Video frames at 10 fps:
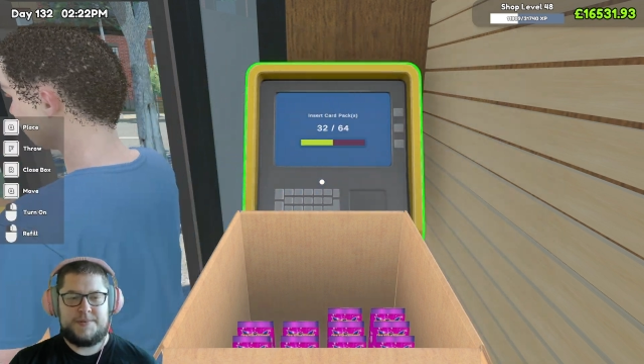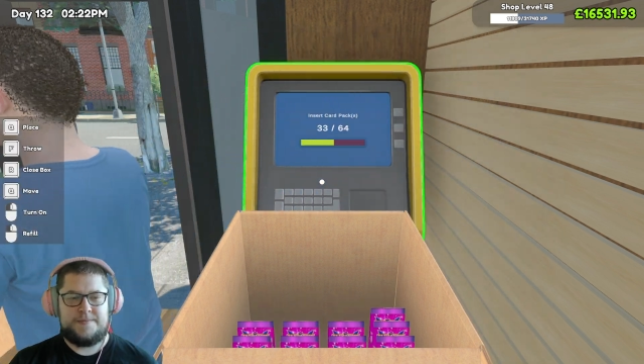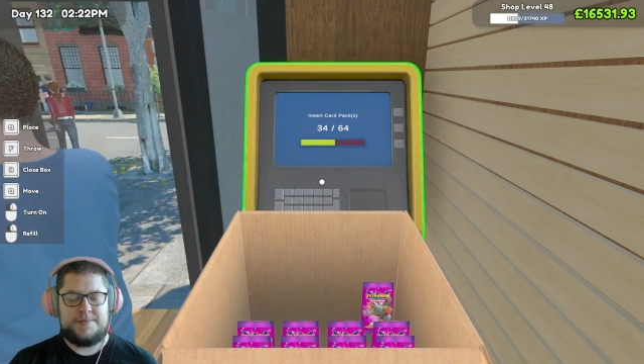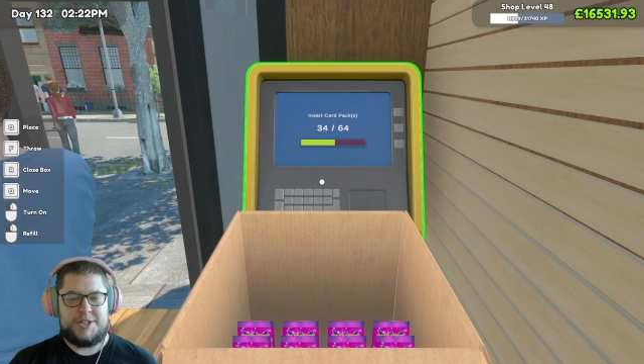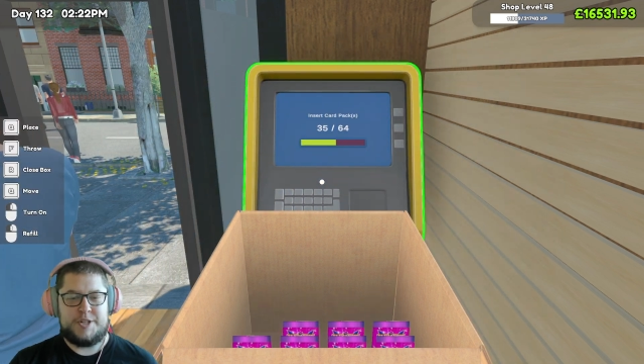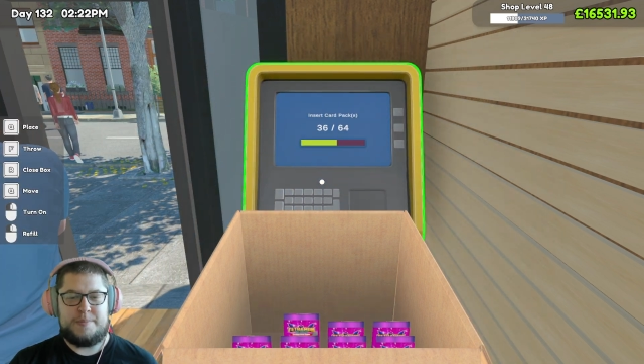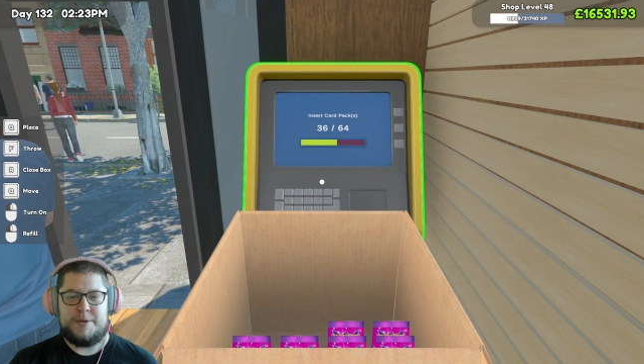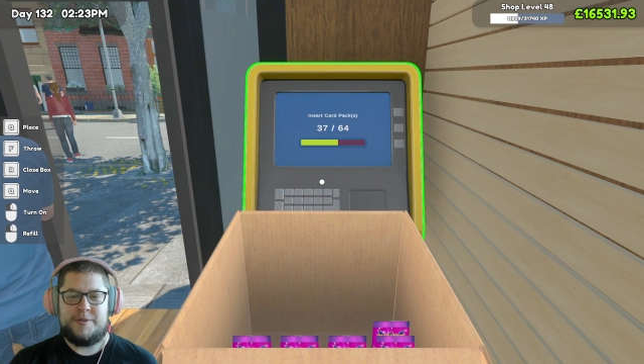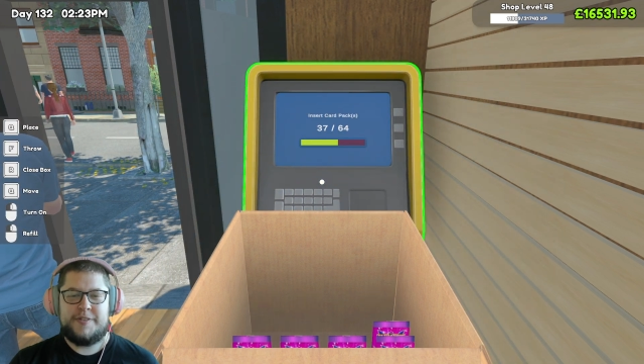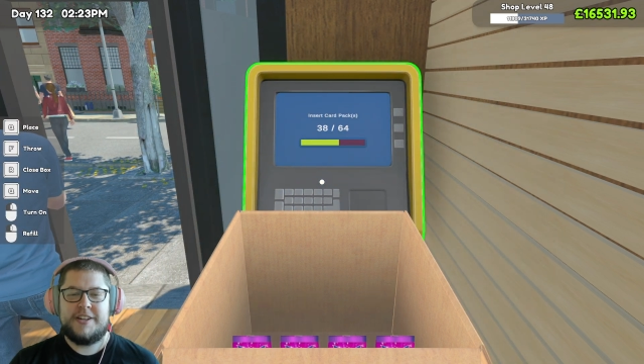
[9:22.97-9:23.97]
Excuse me,
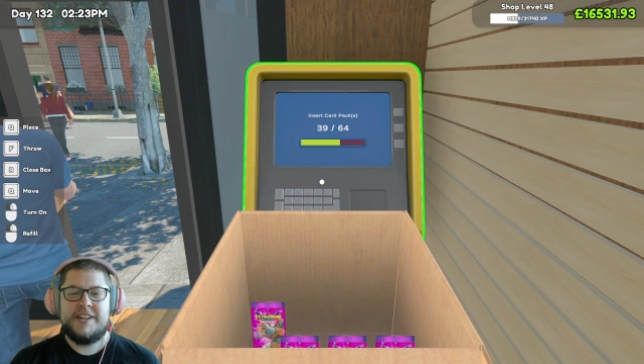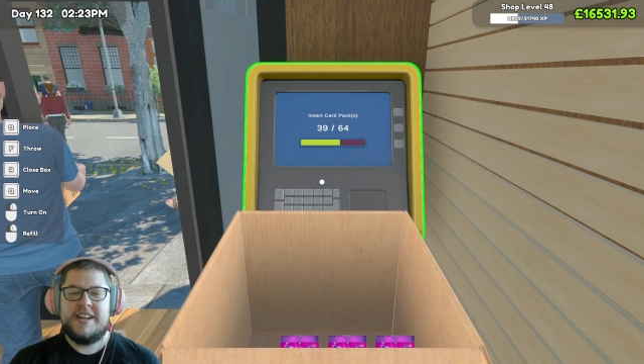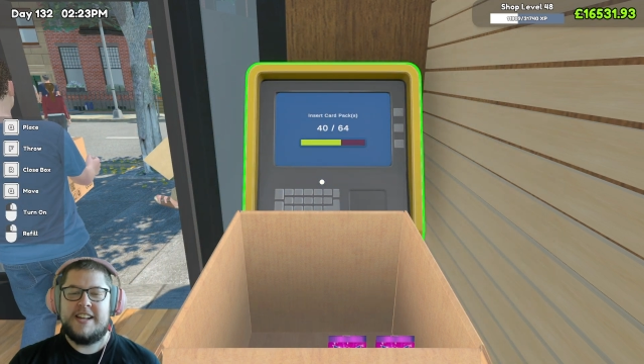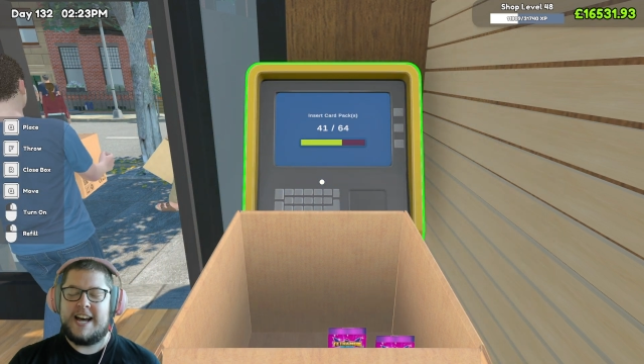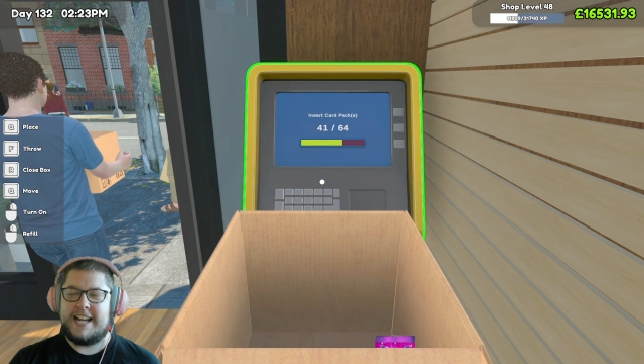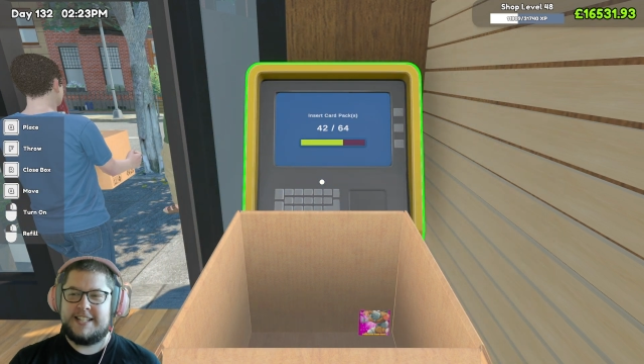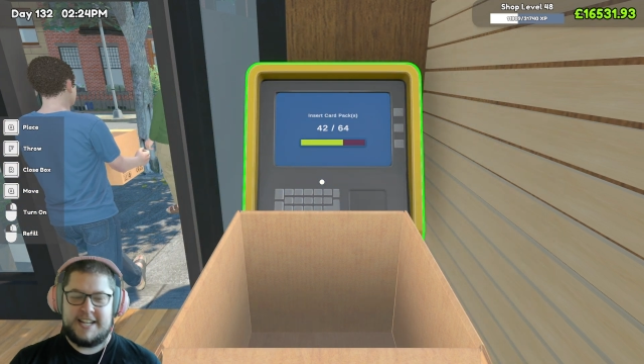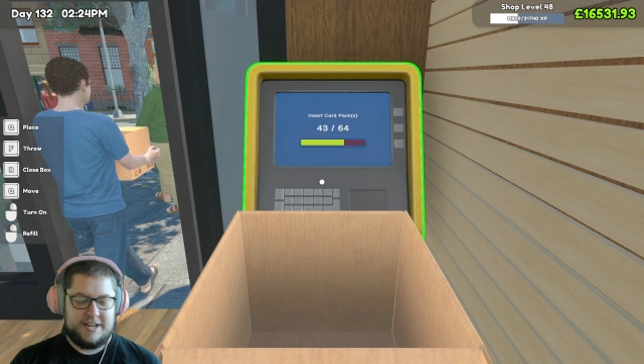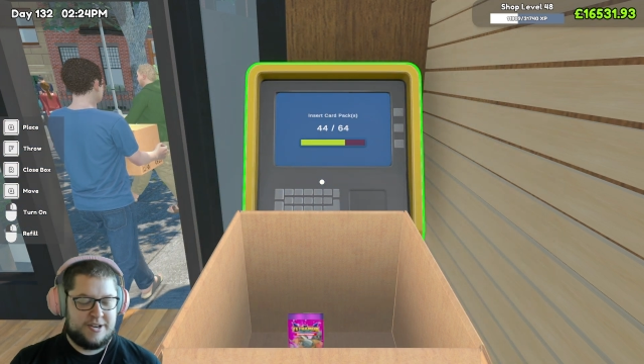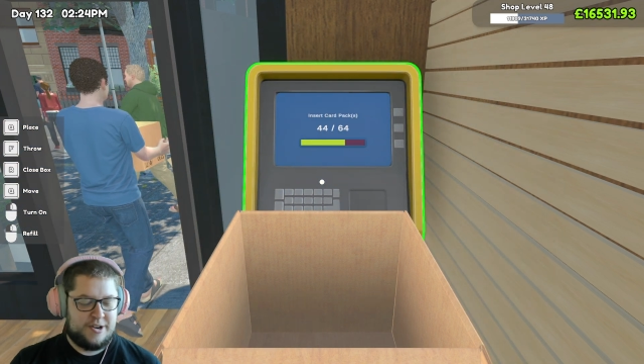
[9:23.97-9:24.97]
people. I had
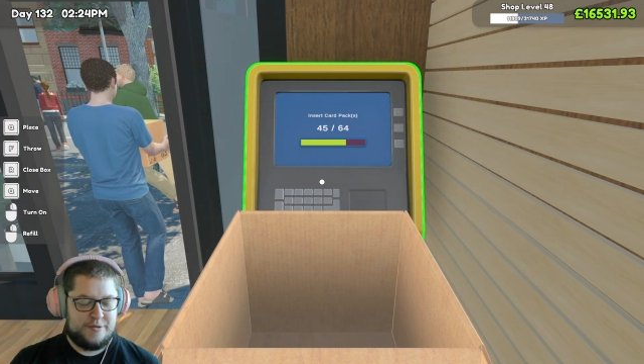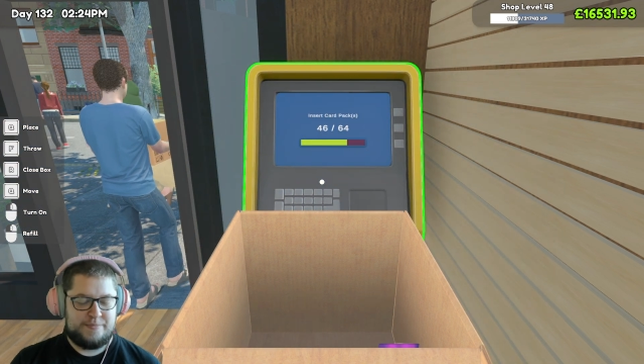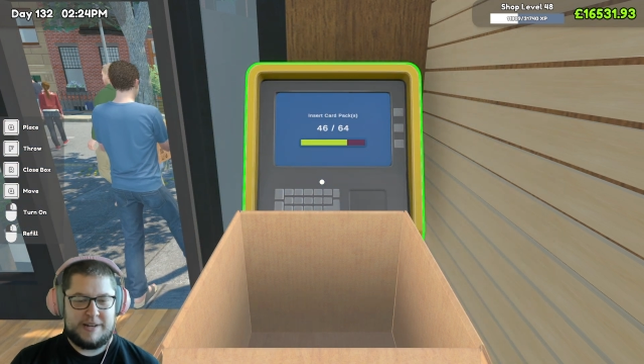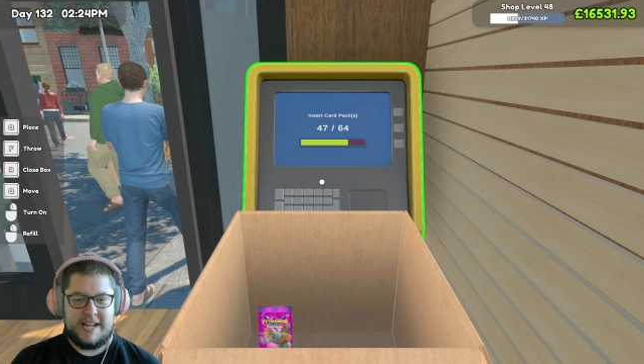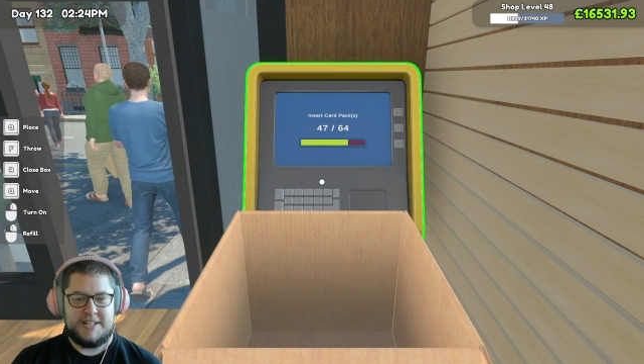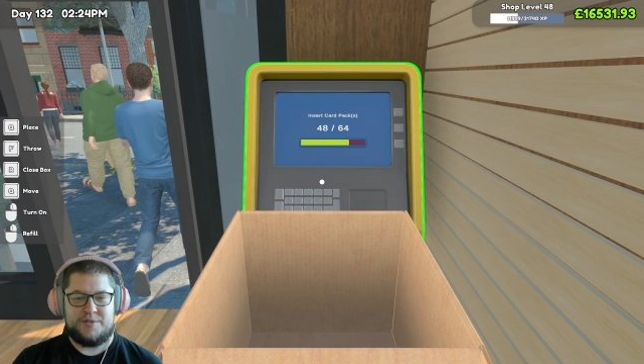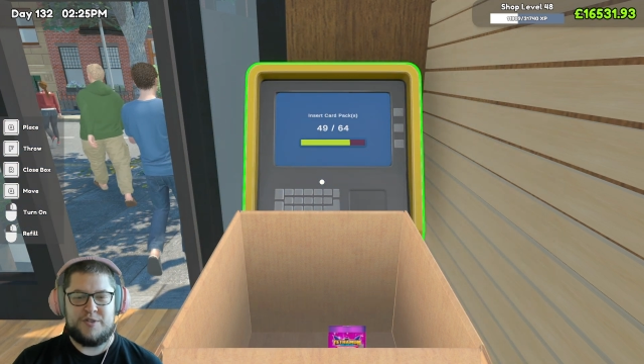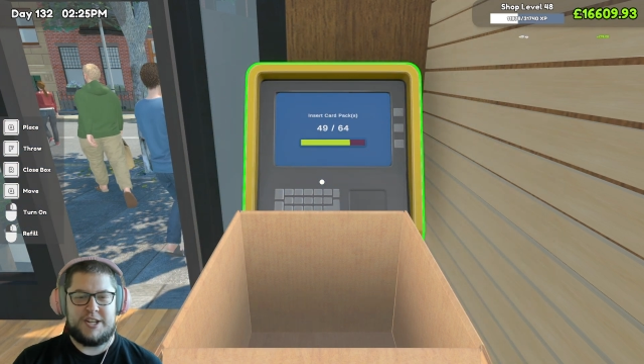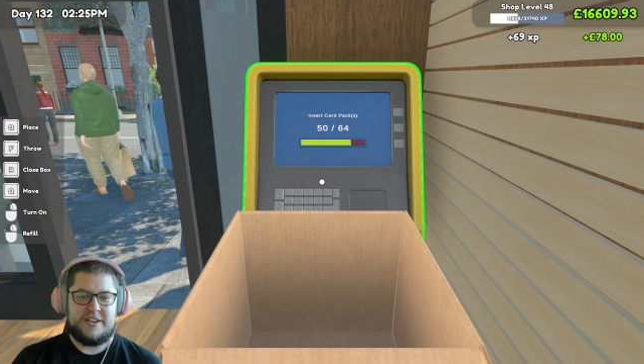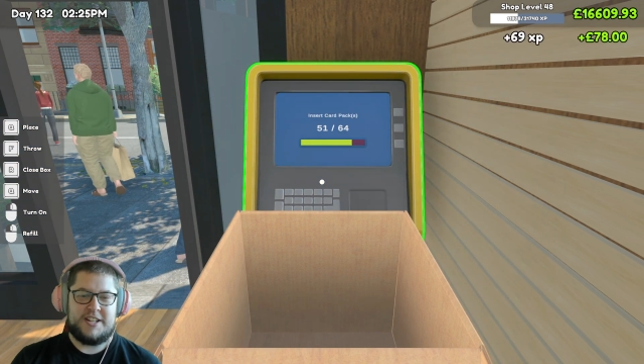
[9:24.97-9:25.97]
like no plans
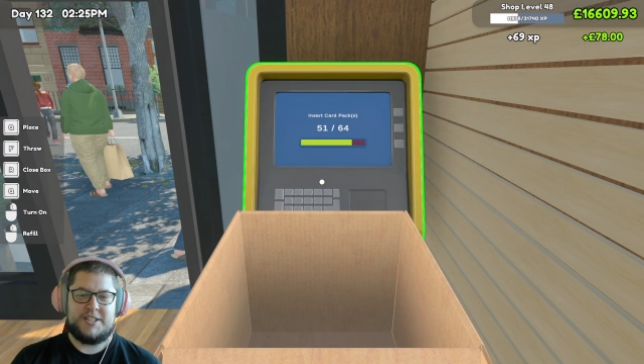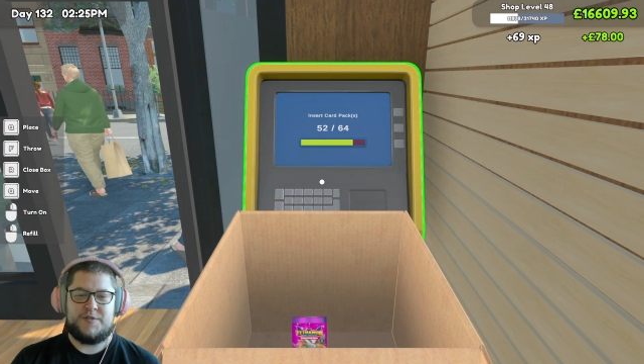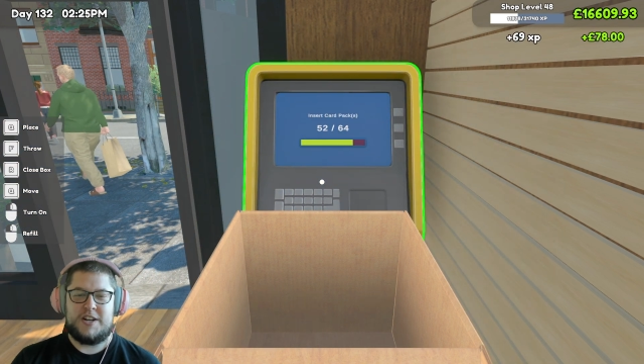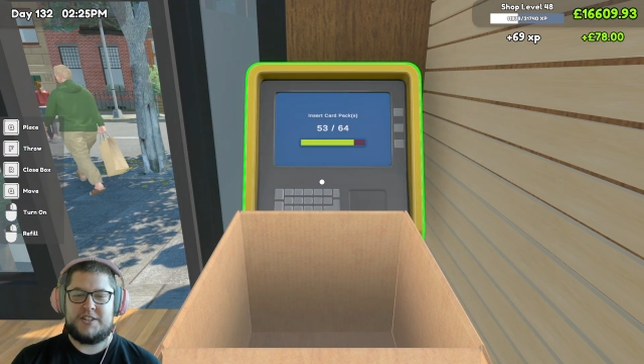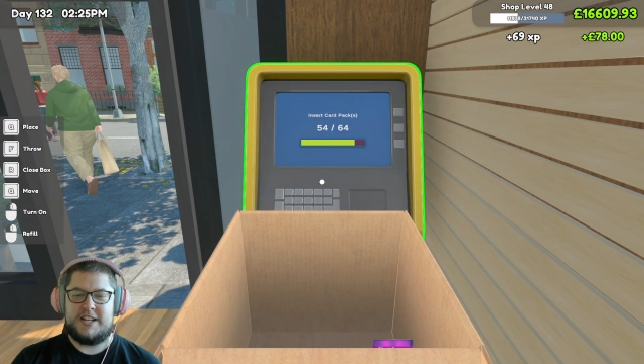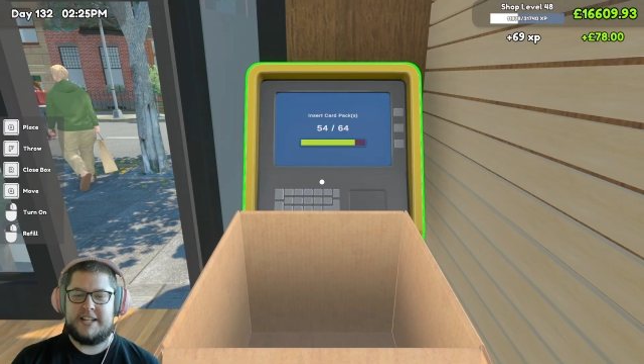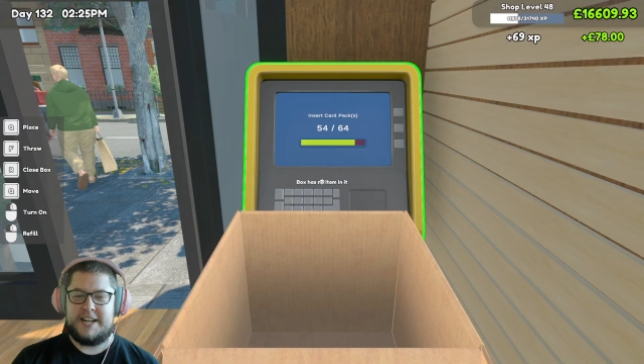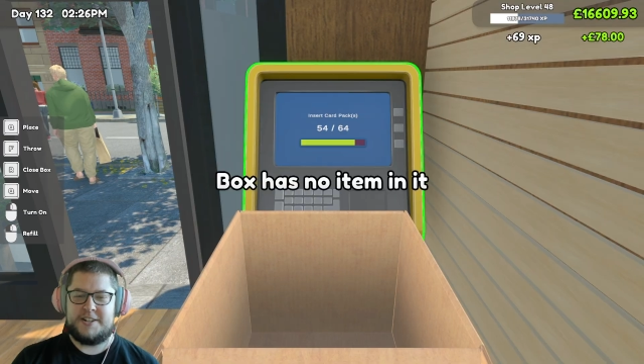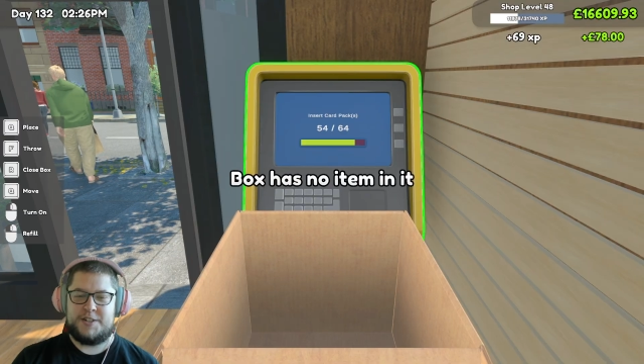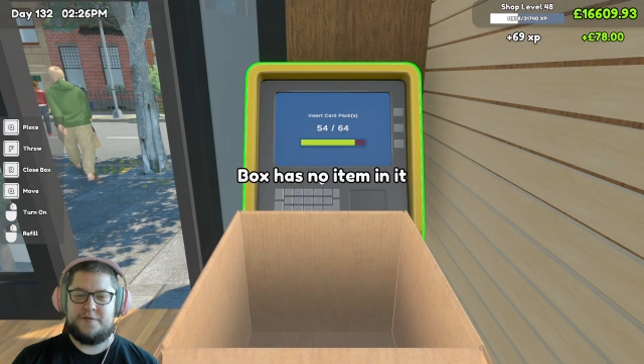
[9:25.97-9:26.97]
really going into this video. I was gonna
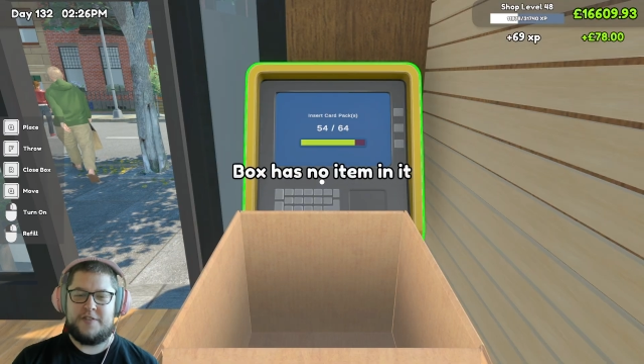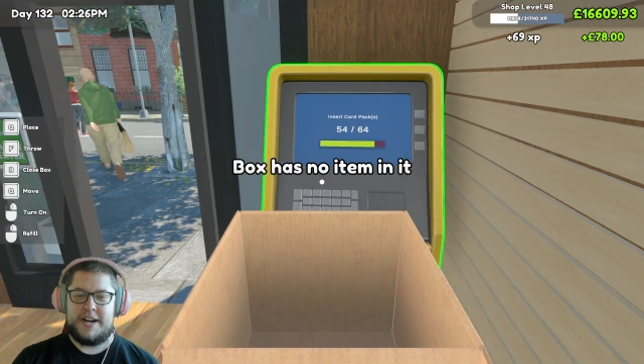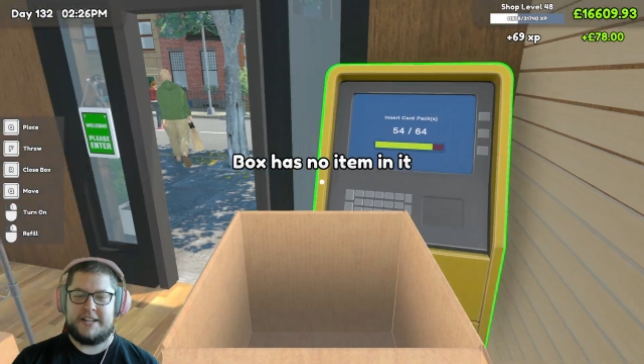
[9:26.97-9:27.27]
like just find